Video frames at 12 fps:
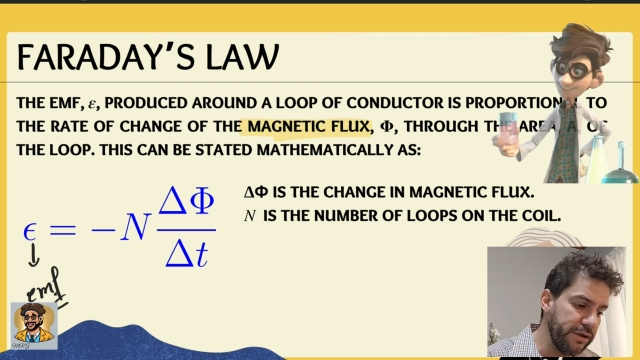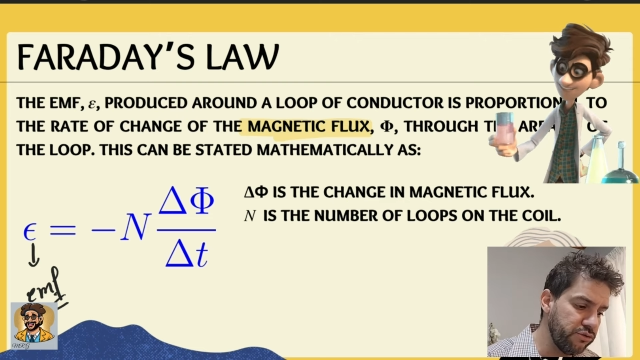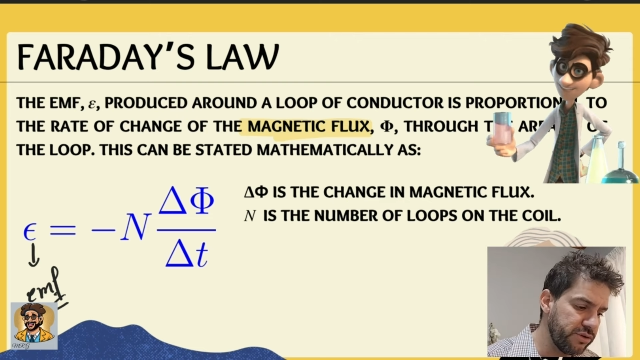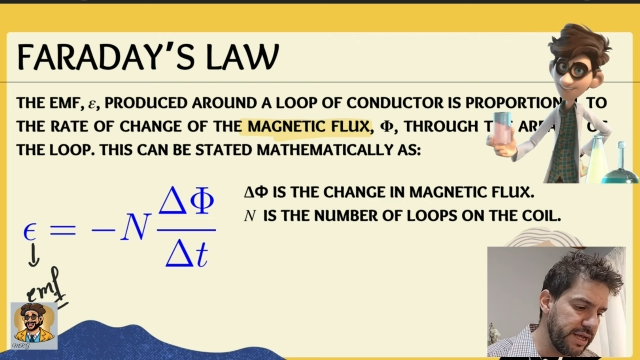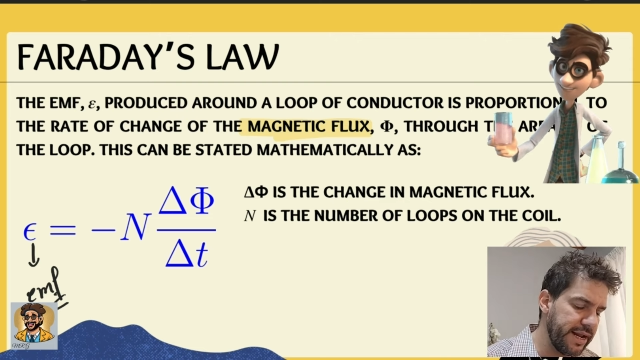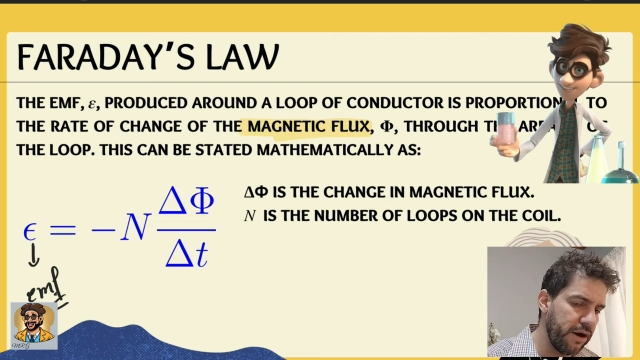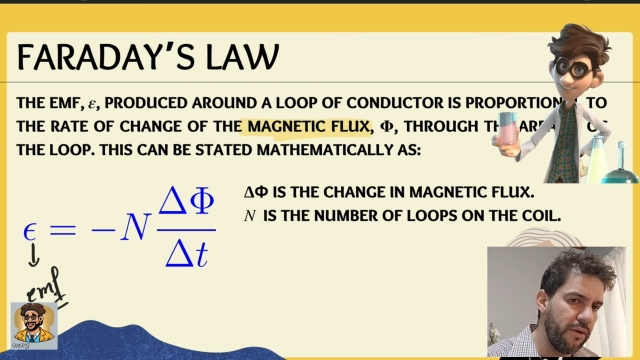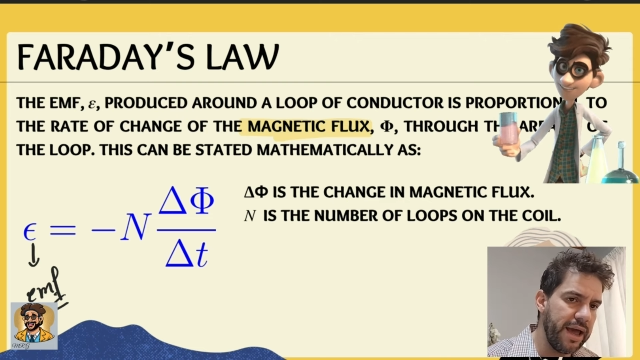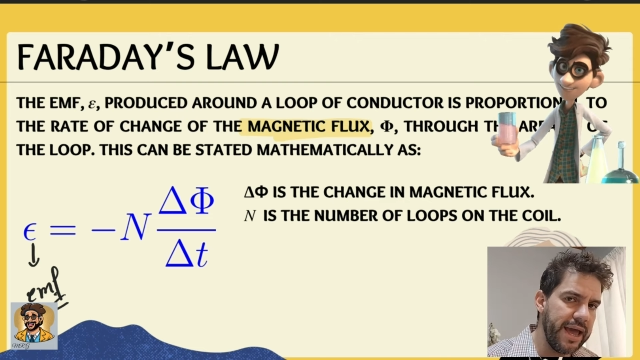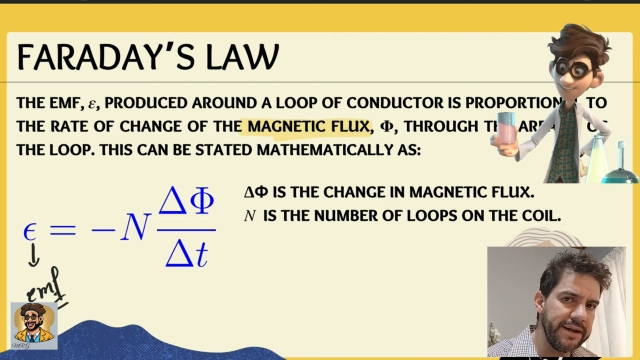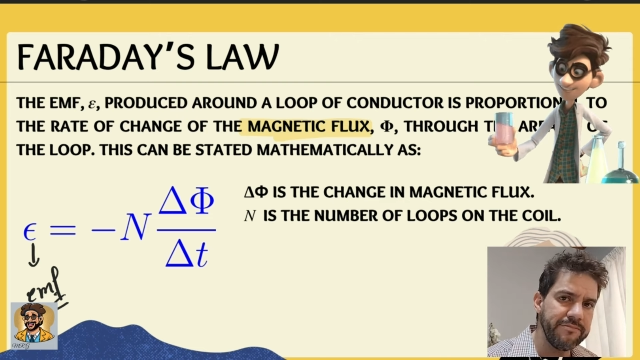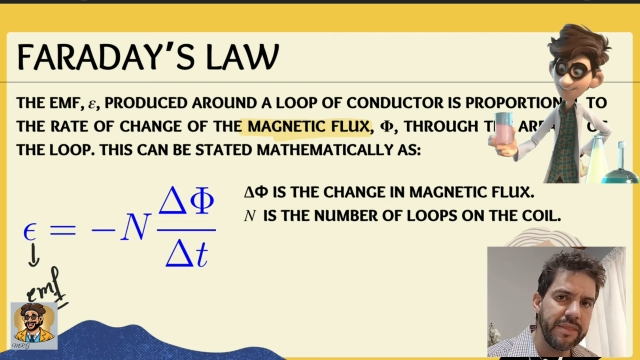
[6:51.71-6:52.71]
and now
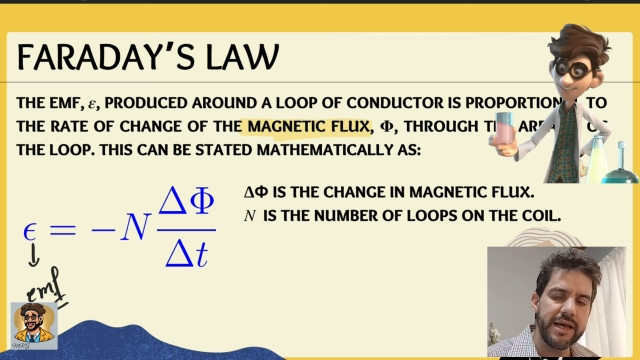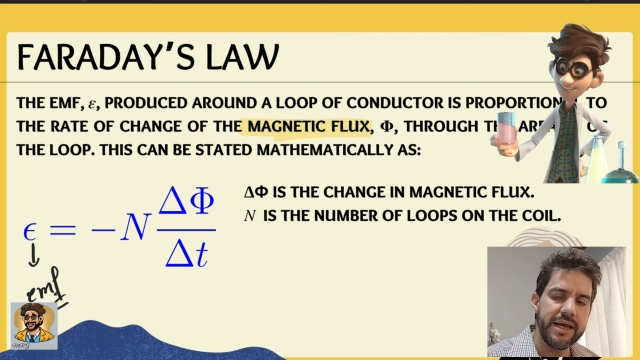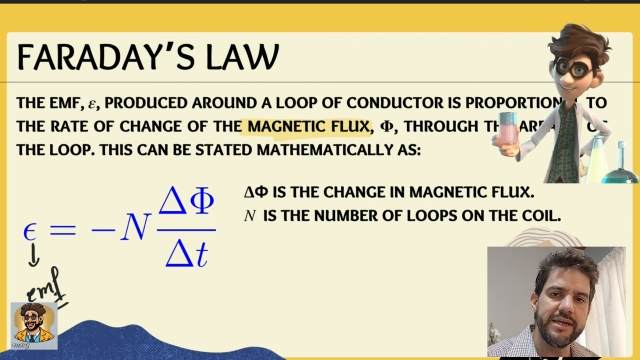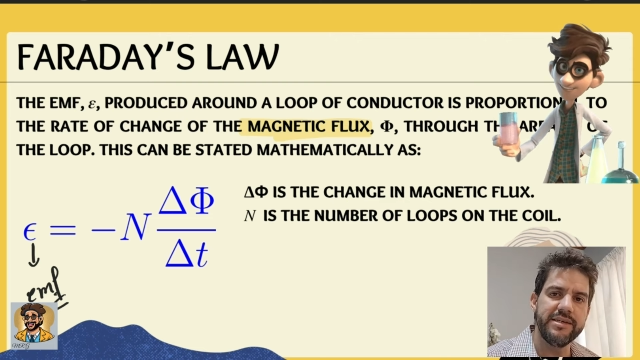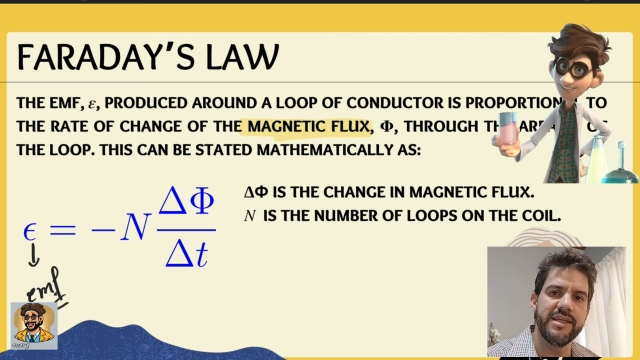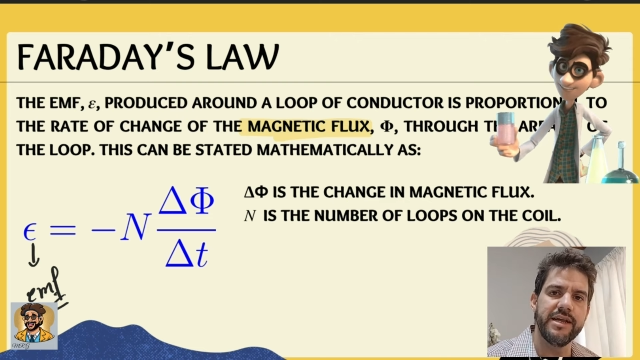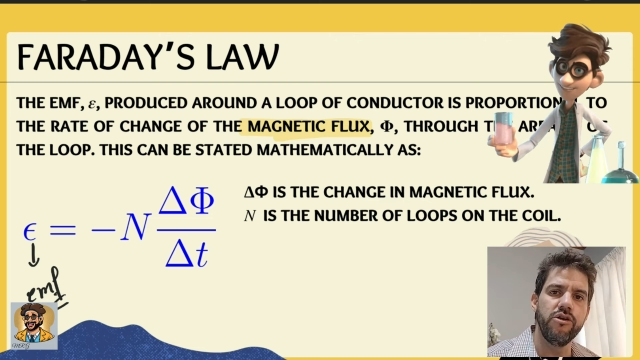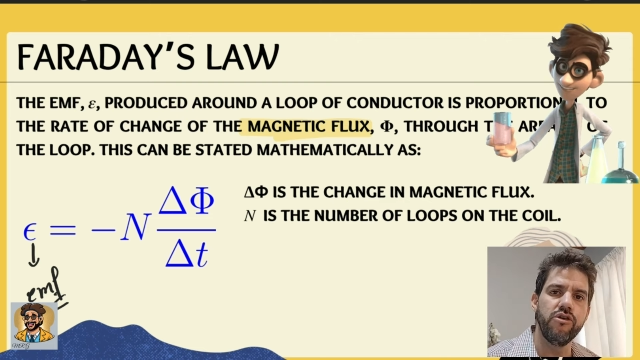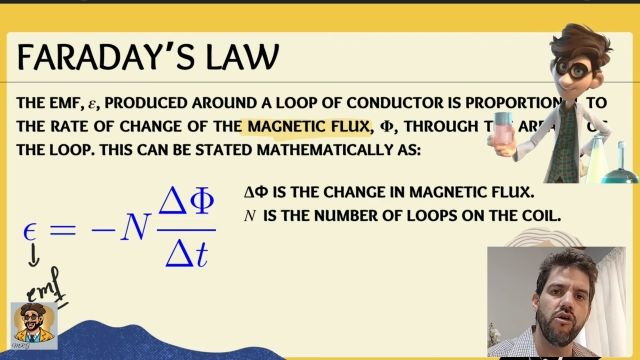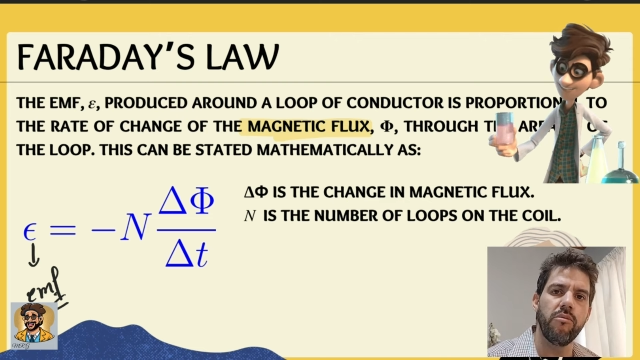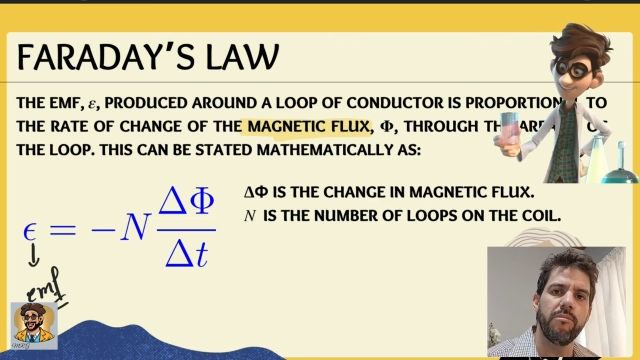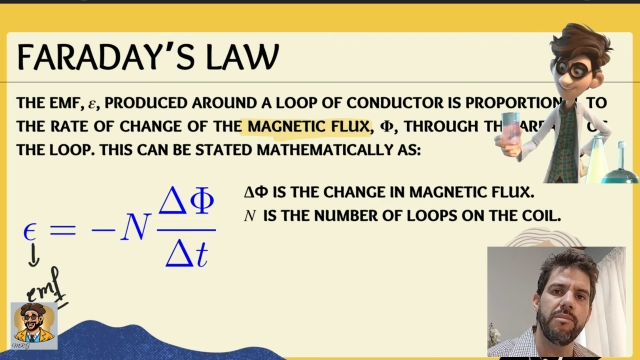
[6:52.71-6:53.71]
N is the
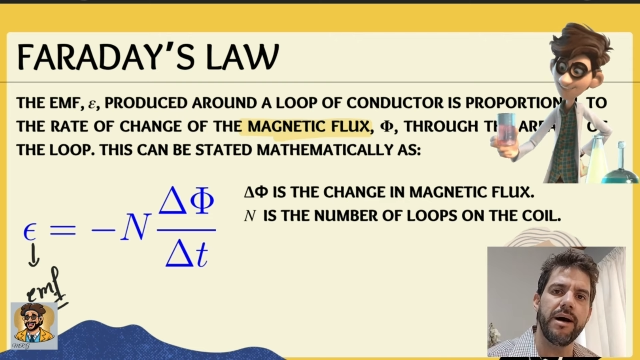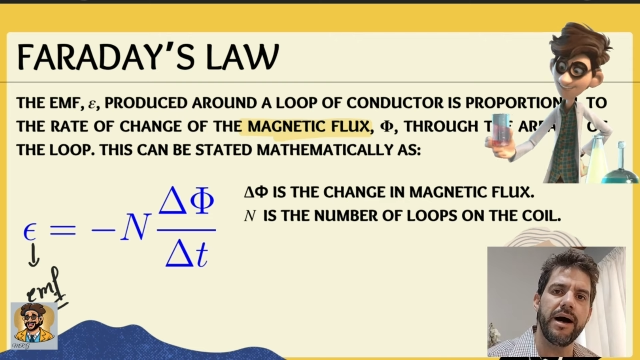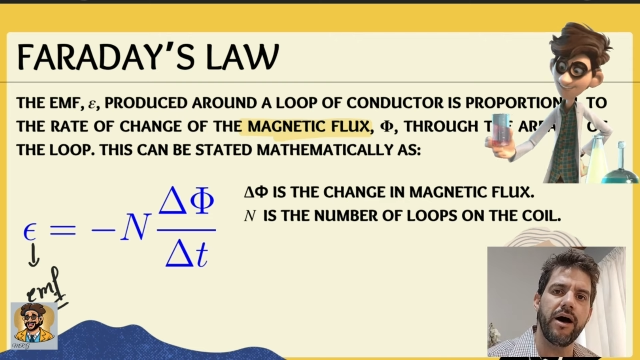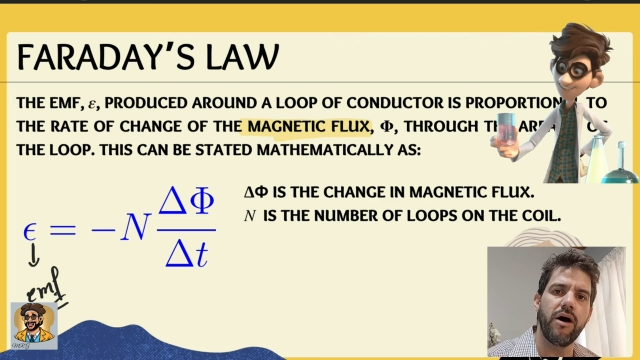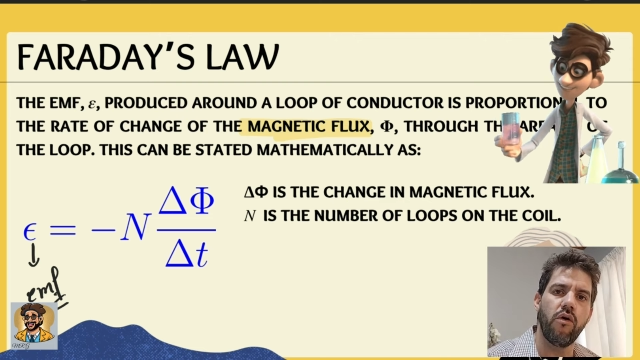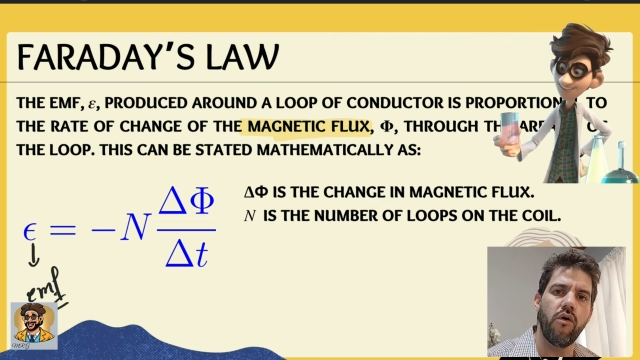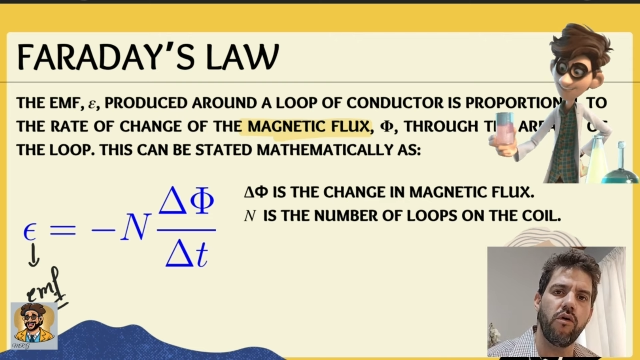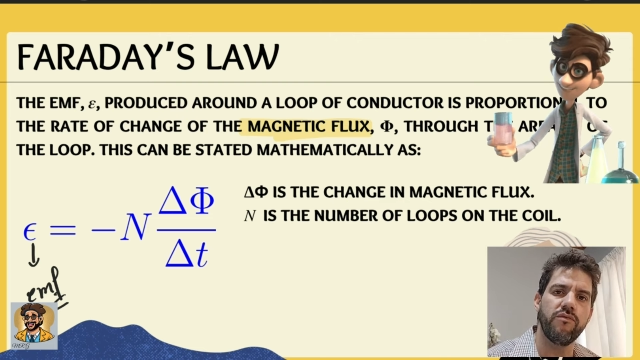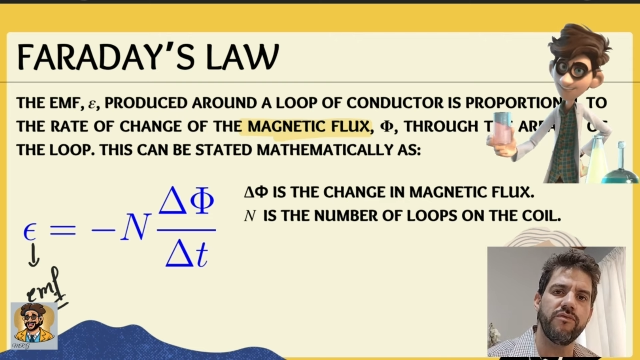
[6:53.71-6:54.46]
number of